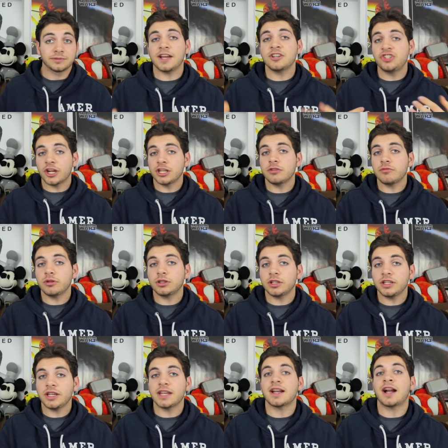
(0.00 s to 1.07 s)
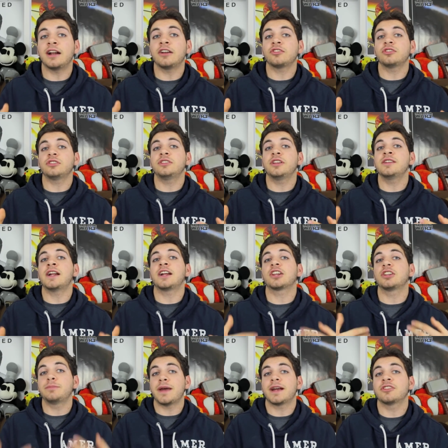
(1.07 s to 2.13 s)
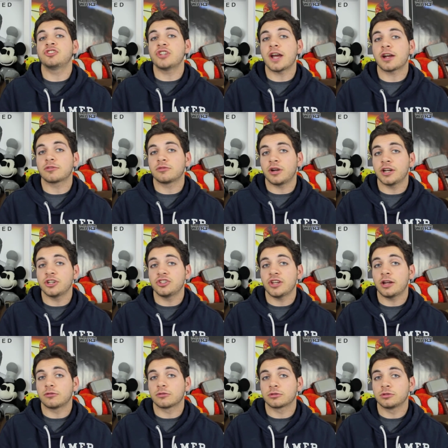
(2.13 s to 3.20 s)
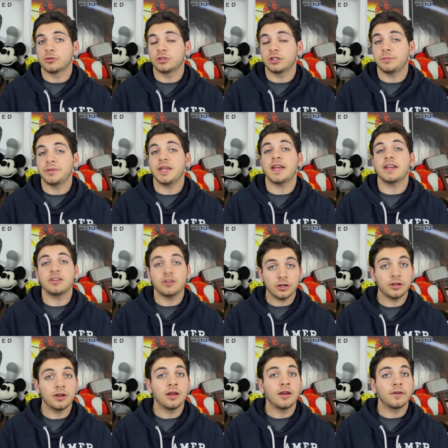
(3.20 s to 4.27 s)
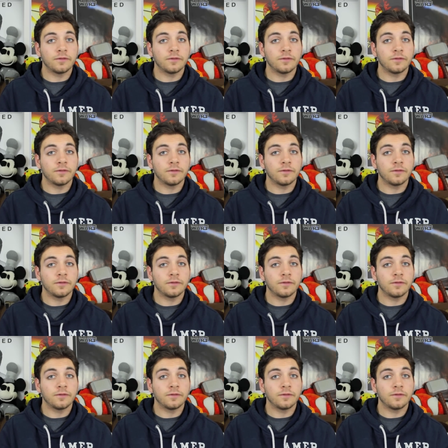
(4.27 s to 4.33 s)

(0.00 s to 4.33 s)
I genuinely and honestly did not expect Jack Ryan: Shadow Recruit to be a good,